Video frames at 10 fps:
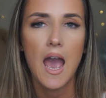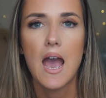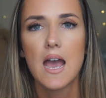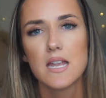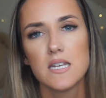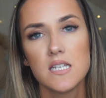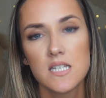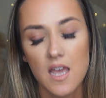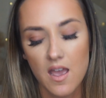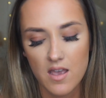
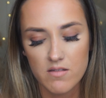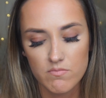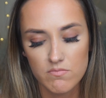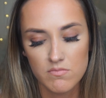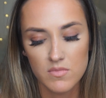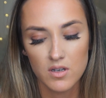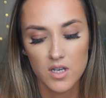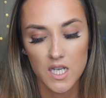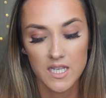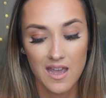And
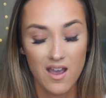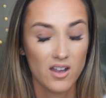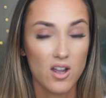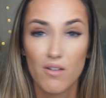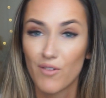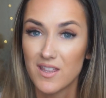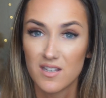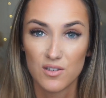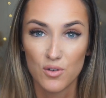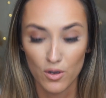yeah, I can't rate
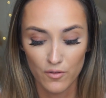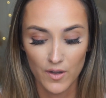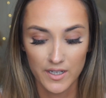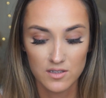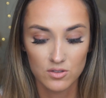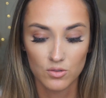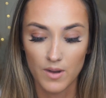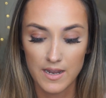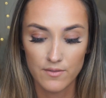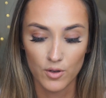this enough. Like, it's
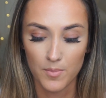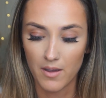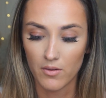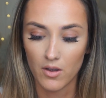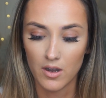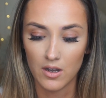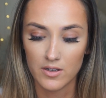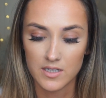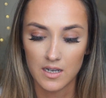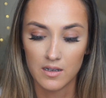great for a powder
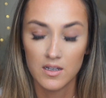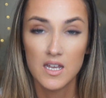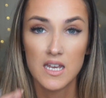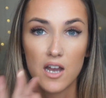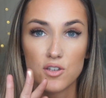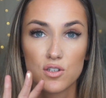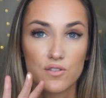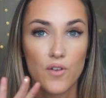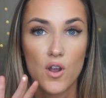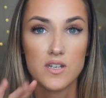highlighter. I
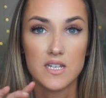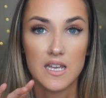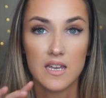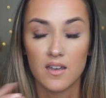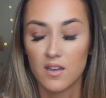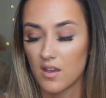just find it